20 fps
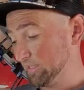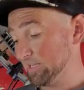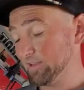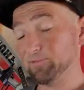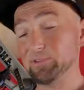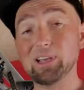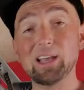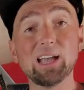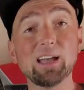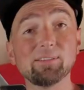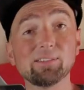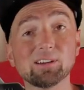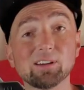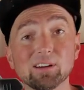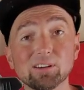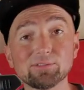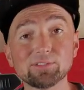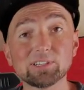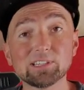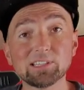If you have an
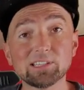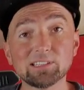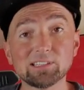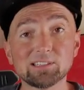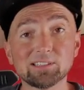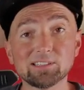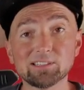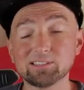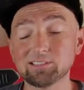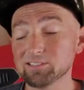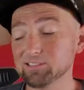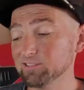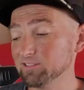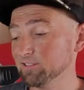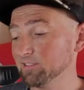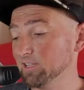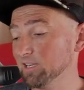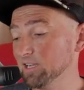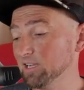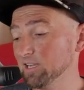RV
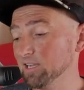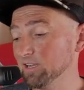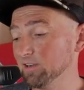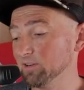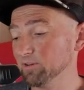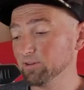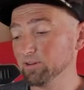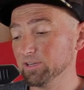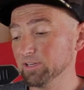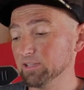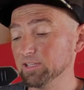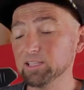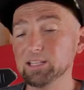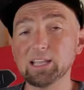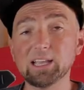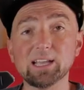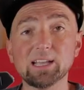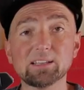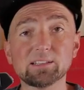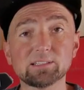or anything
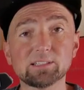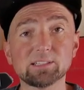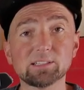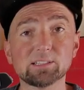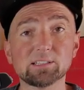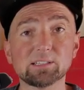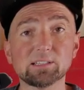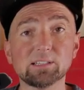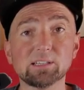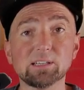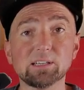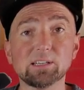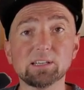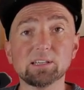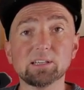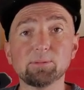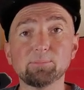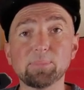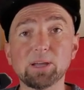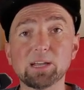that has this
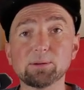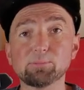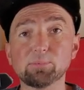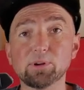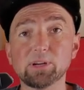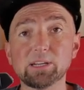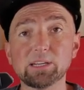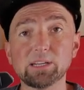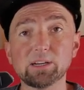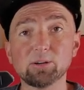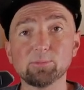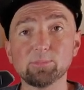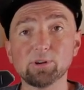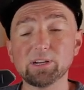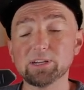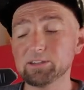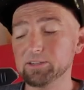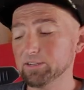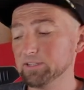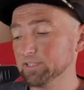PAC Brake, air
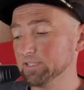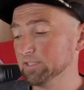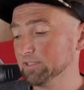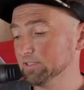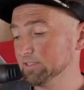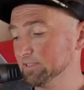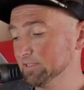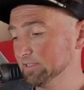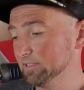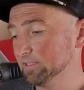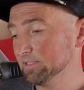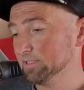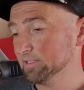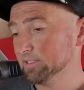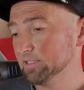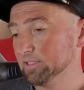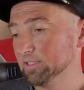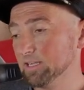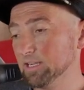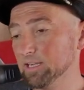brake on it,
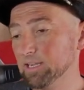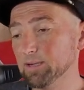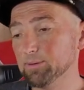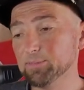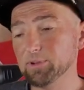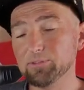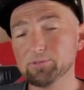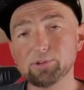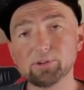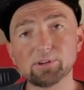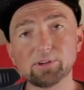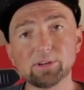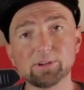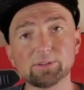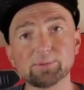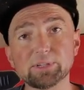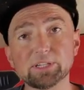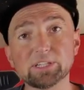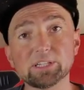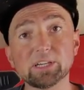if you're
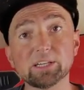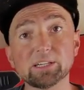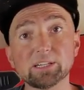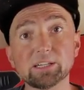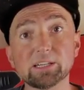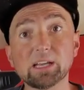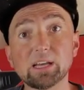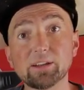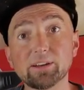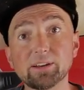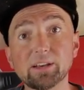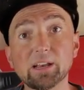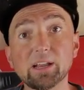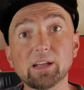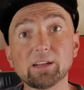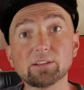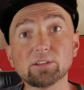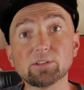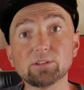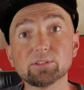gonna be shutting it down and
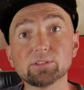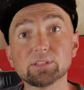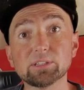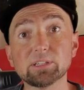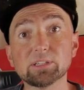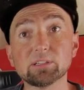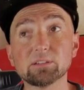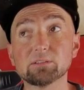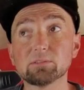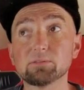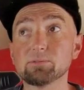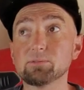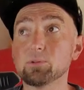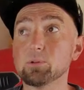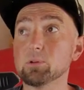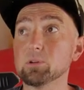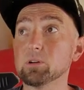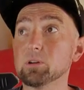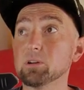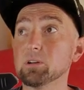not using it
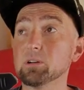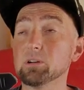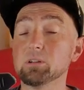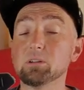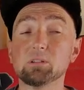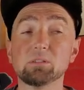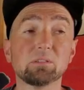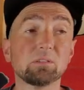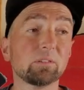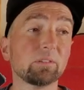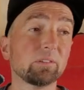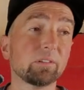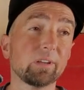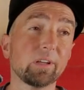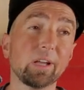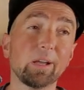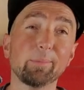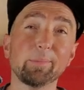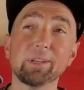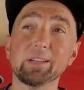for,
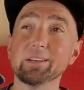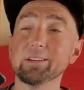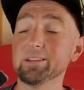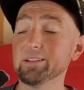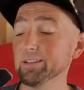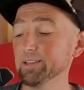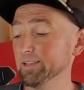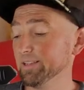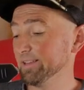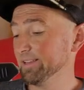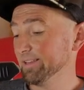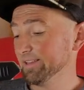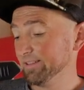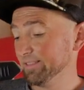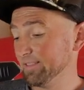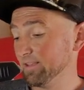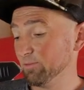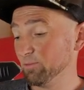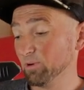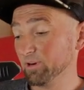I mean,
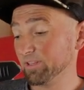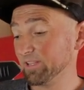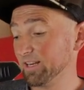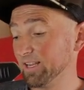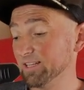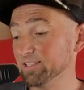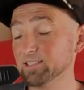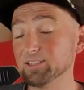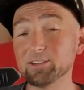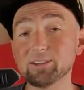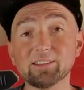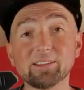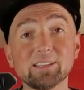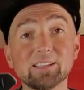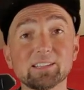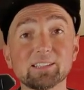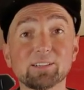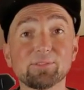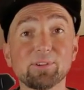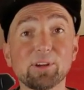the work that I had to do to
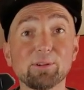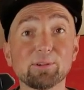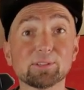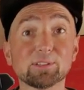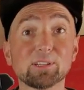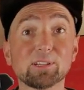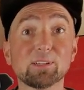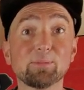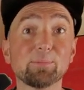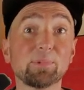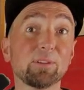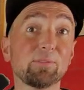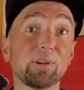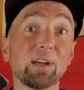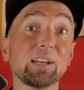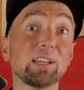this, if I was gonna